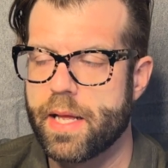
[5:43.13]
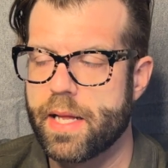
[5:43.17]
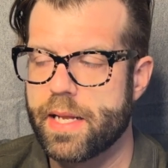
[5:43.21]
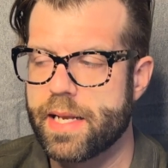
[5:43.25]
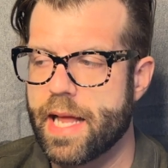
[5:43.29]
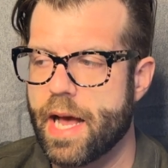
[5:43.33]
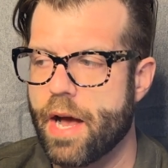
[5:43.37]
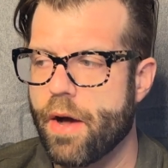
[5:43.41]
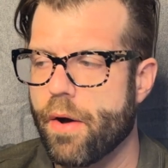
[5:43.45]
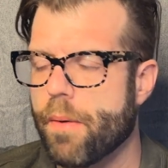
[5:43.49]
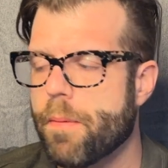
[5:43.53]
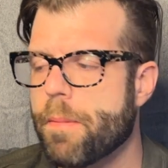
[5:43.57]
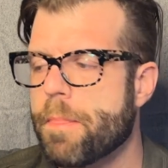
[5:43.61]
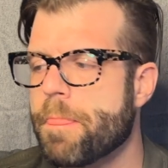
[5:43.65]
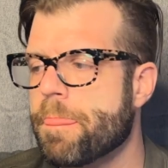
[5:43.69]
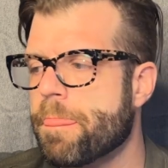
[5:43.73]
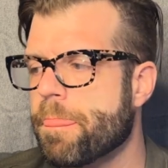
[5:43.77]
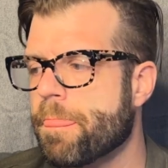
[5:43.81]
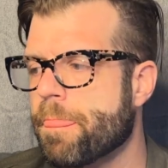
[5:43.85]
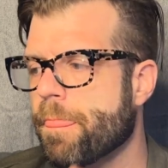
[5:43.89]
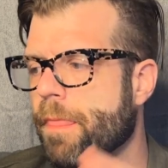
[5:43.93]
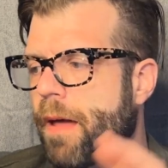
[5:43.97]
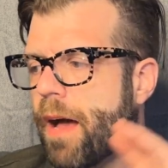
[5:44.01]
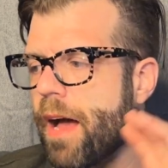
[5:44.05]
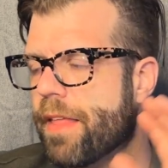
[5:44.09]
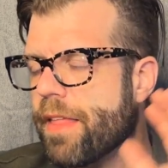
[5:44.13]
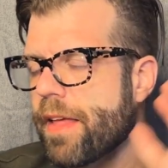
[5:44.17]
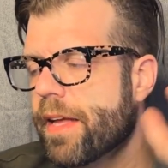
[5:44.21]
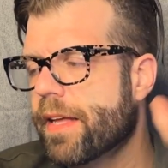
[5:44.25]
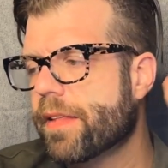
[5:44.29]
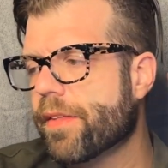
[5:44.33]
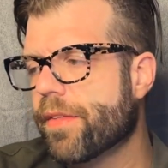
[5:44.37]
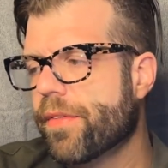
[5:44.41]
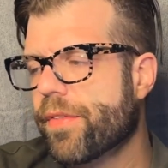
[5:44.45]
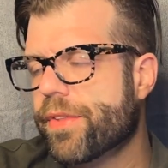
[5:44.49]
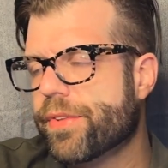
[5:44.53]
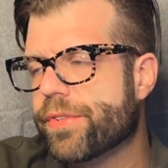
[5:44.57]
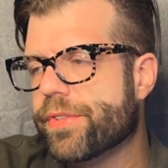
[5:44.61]
Now, I
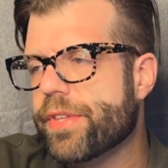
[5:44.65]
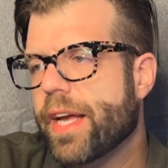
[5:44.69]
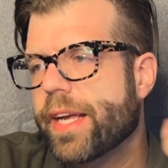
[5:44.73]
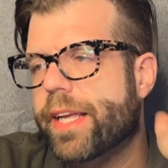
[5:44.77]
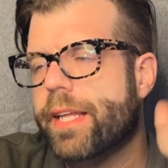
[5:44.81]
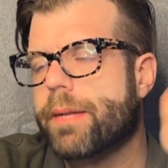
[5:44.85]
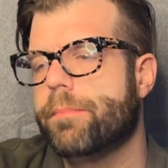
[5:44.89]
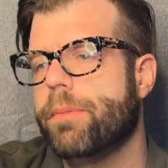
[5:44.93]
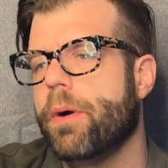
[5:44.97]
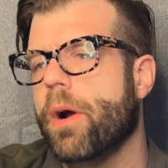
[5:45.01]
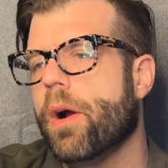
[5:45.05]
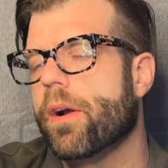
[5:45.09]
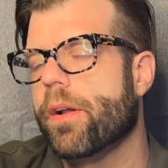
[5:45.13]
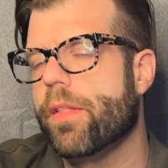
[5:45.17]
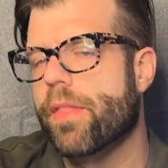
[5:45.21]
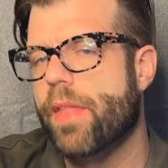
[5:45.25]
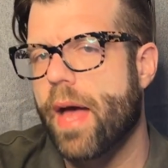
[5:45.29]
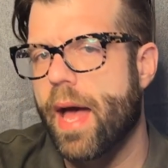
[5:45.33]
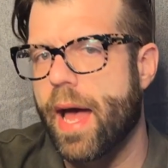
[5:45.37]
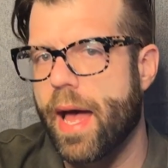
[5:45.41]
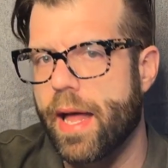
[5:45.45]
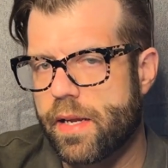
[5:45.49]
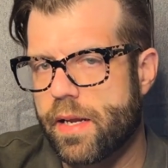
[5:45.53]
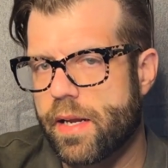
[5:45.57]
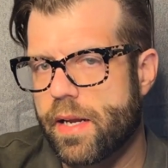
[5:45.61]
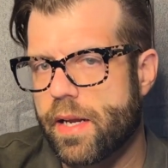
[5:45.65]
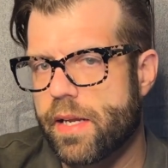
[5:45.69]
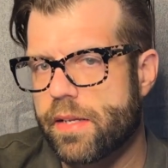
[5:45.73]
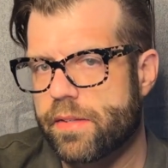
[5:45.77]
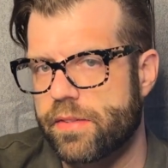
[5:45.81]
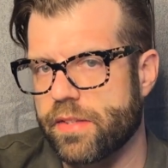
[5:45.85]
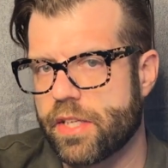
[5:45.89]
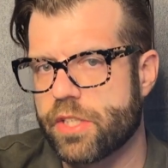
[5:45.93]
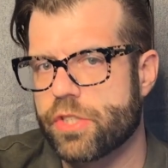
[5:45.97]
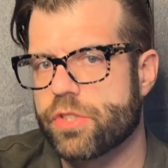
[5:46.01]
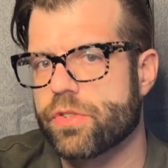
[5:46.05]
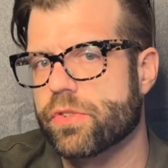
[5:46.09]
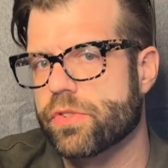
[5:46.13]
think the second part of that is
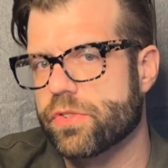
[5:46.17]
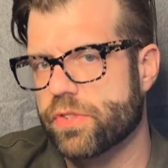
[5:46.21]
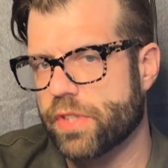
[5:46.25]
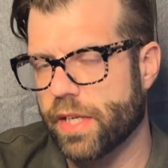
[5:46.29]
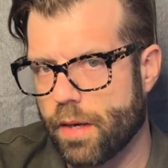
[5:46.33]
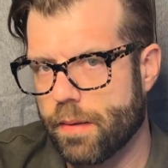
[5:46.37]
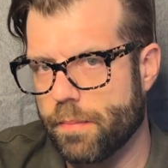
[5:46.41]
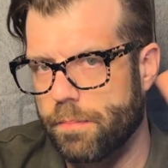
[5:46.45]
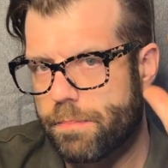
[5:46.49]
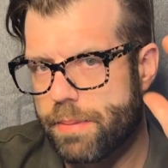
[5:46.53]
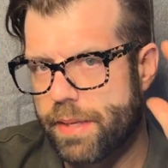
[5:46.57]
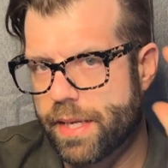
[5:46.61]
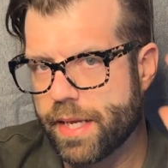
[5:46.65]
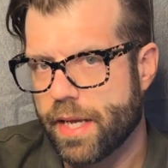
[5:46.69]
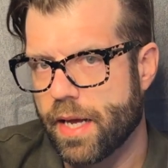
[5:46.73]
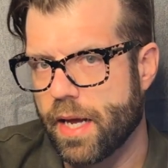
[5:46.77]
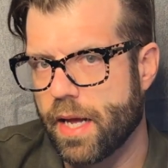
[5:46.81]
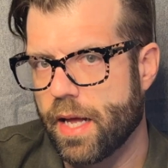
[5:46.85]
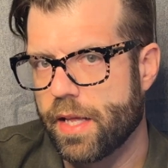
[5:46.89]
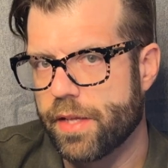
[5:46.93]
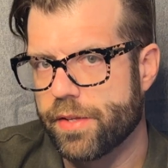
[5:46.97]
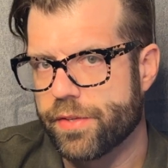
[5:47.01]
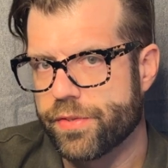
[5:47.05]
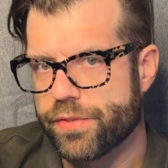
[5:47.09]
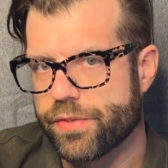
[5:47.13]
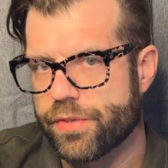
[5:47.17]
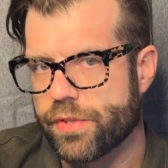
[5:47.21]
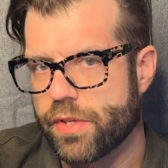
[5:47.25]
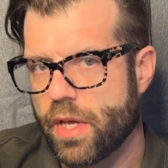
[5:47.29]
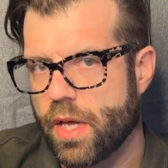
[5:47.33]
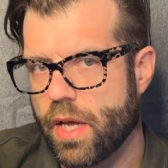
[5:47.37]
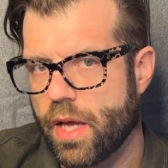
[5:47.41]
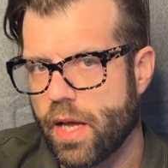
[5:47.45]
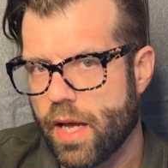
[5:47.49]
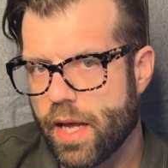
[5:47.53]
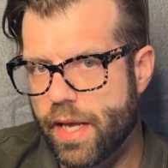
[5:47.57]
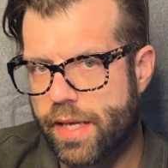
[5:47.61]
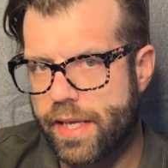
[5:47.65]
interesting because,
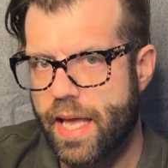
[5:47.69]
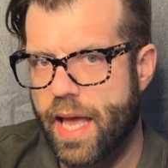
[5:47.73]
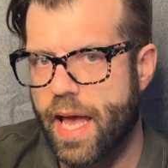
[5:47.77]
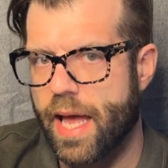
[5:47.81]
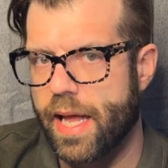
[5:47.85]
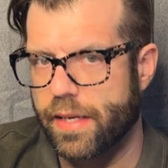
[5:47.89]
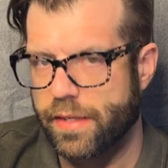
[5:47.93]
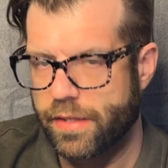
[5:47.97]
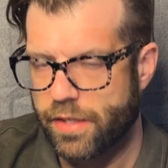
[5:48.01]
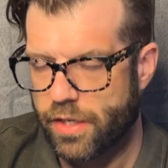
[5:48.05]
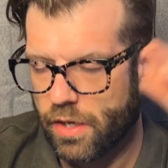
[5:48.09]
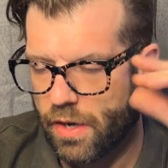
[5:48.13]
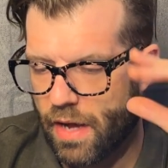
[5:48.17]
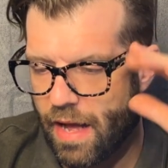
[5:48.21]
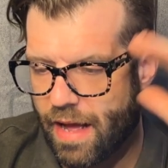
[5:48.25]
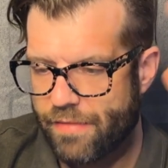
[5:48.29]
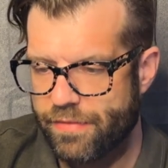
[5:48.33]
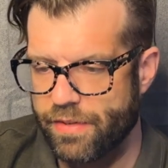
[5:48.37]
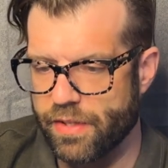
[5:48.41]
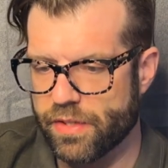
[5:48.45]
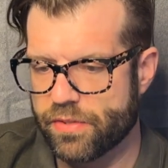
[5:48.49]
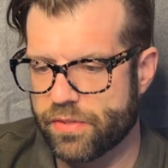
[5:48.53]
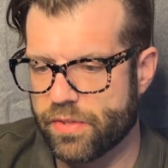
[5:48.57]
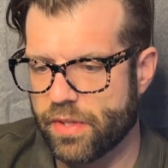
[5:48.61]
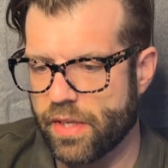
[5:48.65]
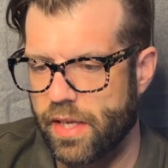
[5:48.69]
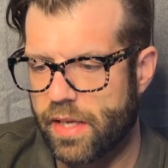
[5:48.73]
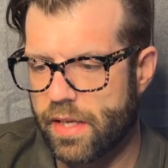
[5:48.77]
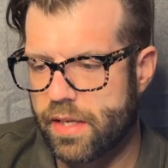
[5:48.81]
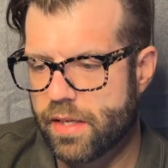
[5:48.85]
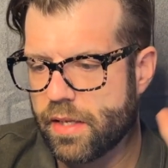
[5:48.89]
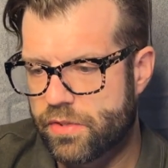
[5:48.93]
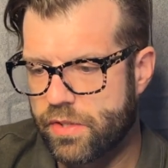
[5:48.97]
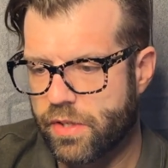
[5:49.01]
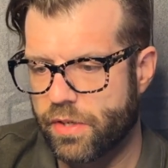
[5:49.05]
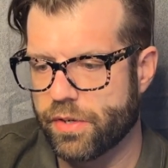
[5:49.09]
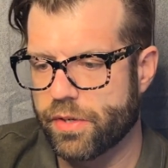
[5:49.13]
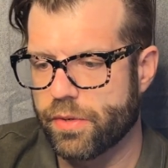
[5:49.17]
again,
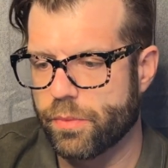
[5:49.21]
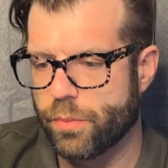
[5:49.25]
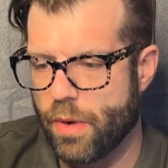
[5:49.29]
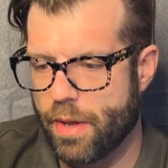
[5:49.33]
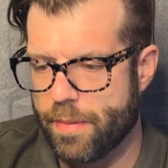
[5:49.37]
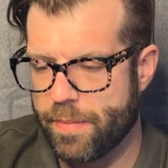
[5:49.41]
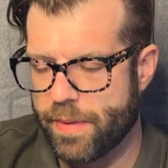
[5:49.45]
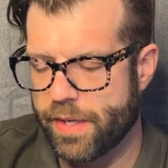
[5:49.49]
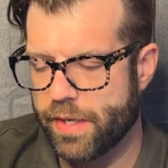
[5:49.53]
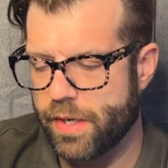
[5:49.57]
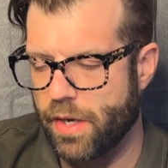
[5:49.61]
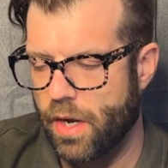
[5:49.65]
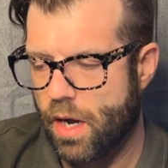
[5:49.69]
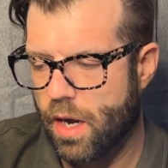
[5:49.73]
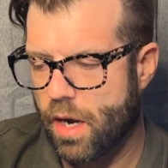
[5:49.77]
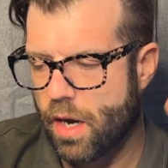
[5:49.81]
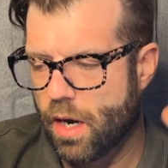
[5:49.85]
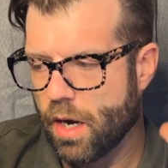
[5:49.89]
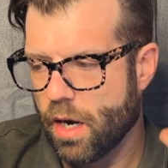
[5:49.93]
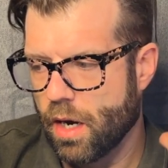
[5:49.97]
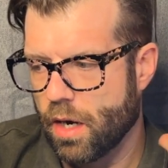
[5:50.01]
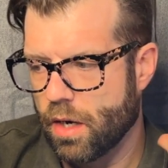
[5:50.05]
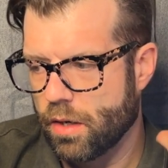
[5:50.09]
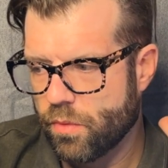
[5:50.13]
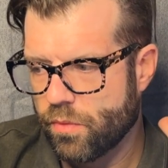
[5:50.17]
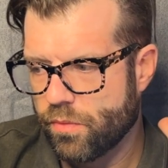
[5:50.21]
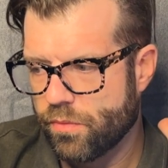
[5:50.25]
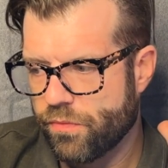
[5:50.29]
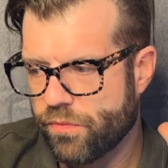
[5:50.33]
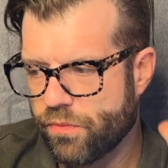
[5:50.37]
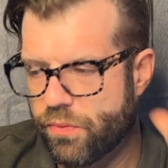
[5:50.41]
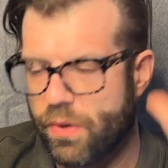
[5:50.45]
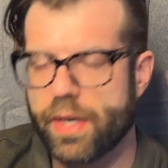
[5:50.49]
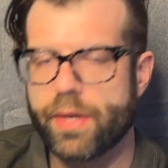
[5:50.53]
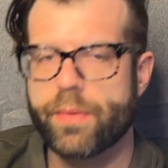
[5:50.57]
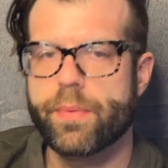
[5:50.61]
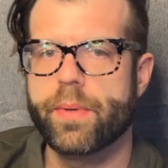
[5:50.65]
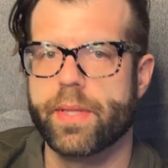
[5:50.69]
obviously, women are
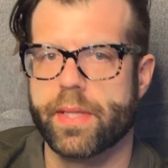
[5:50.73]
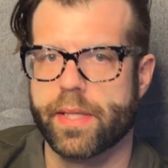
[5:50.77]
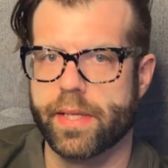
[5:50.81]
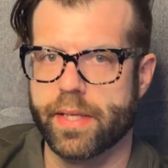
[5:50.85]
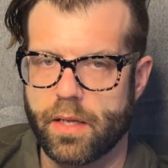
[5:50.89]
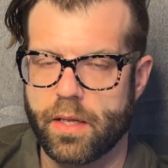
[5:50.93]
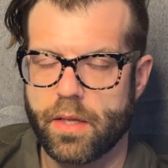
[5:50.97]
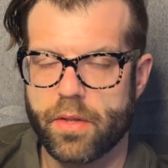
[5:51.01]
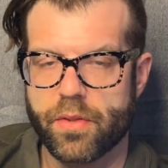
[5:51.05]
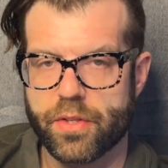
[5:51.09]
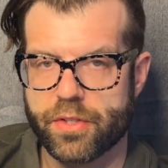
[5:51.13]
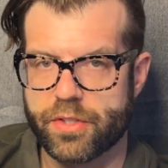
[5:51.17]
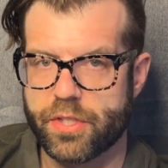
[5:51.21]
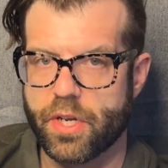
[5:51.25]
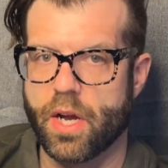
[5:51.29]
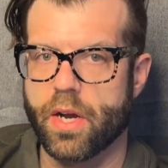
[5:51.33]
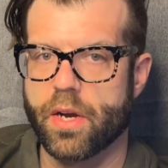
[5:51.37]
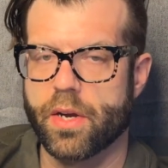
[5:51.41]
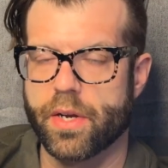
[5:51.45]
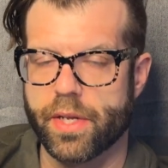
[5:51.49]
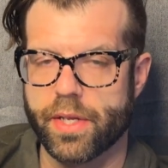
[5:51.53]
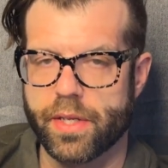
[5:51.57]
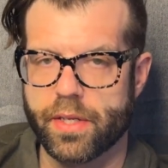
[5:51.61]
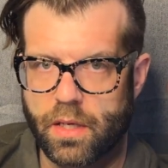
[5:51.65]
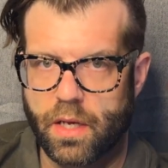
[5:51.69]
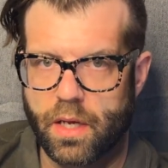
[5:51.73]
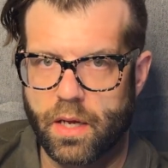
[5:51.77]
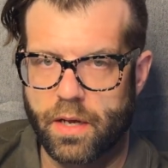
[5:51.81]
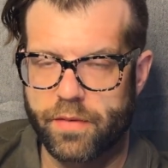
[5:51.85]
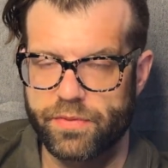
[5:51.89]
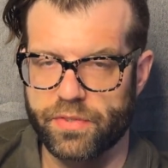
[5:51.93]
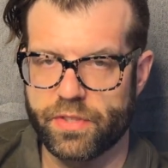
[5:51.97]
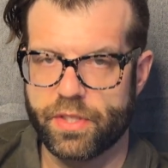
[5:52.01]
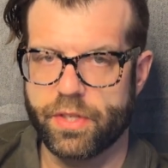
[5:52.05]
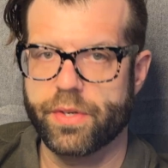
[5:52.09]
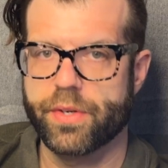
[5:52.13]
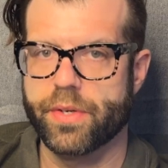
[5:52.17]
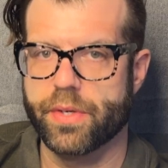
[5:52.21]
frequently the target of
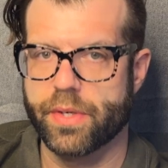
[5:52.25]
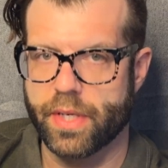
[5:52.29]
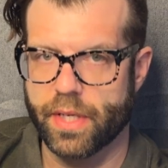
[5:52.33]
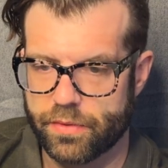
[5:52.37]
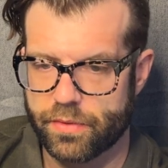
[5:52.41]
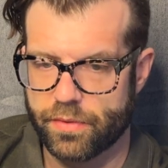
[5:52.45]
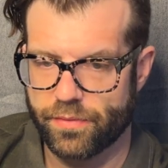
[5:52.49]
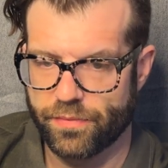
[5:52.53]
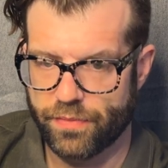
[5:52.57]
serial killers.